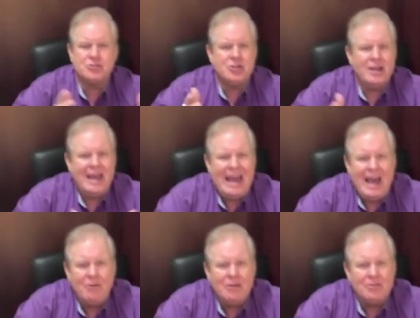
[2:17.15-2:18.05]
Jay,
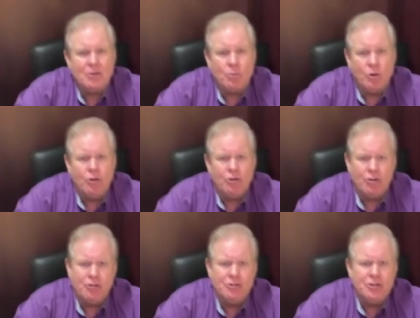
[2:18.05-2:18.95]
how in the
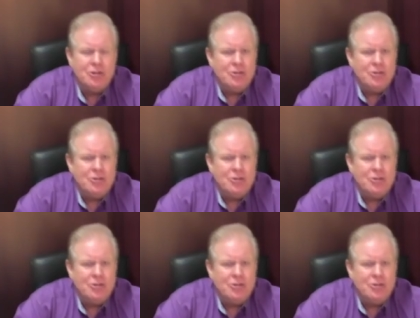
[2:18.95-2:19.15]
world